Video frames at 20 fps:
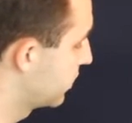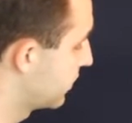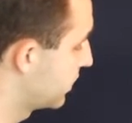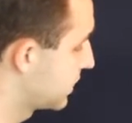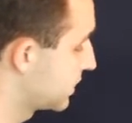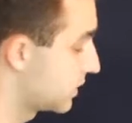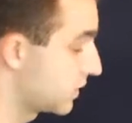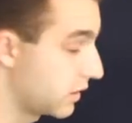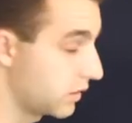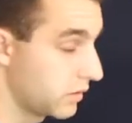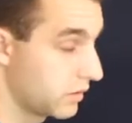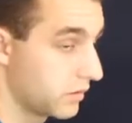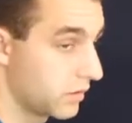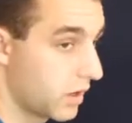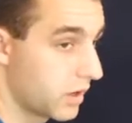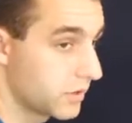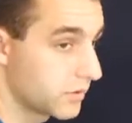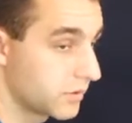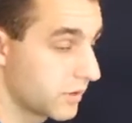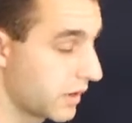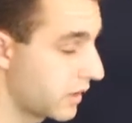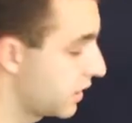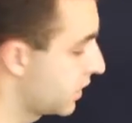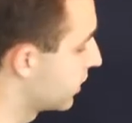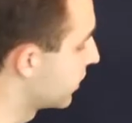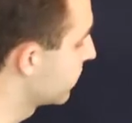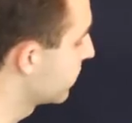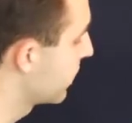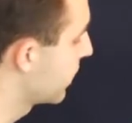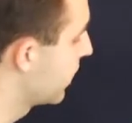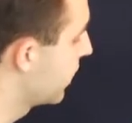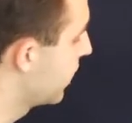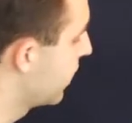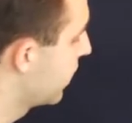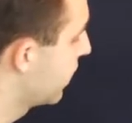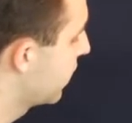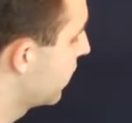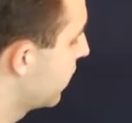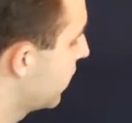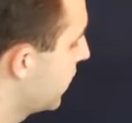this little notch right here,
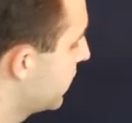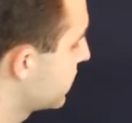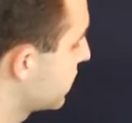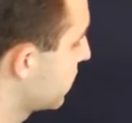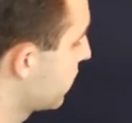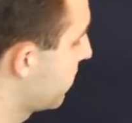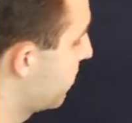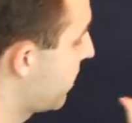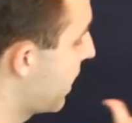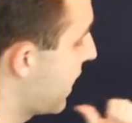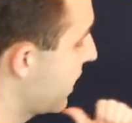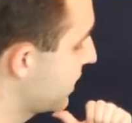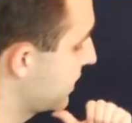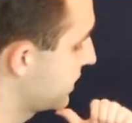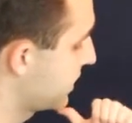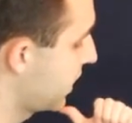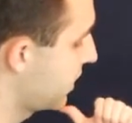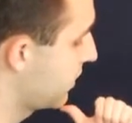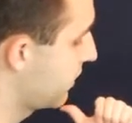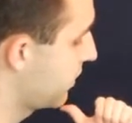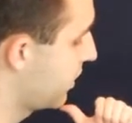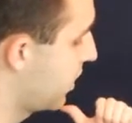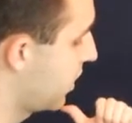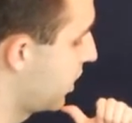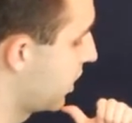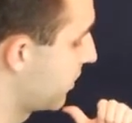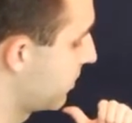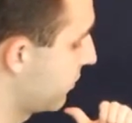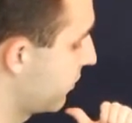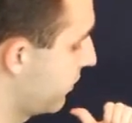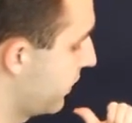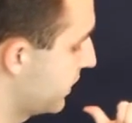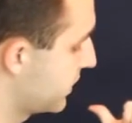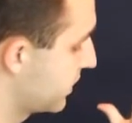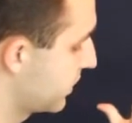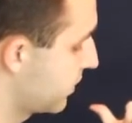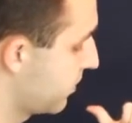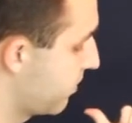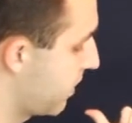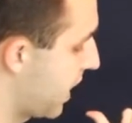is on the back side of the arm
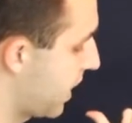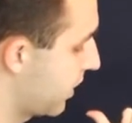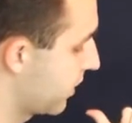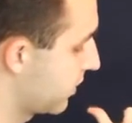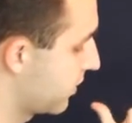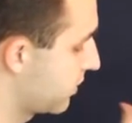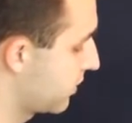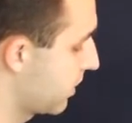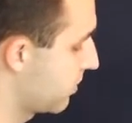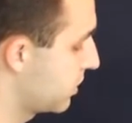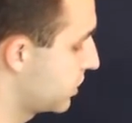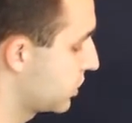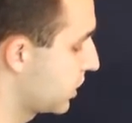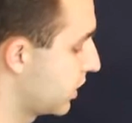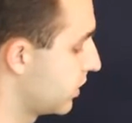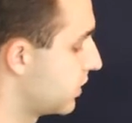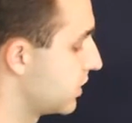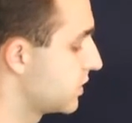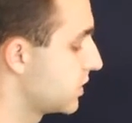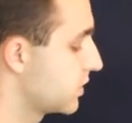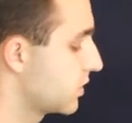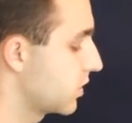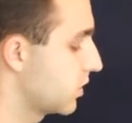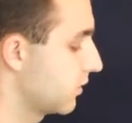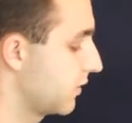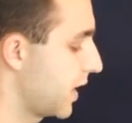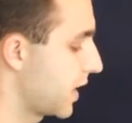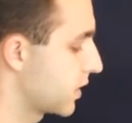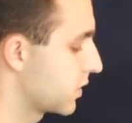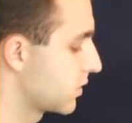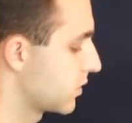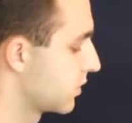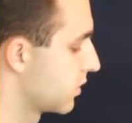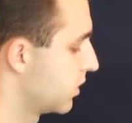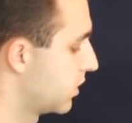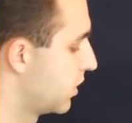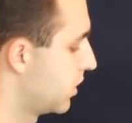facing the back of the trebuchet. This is correct.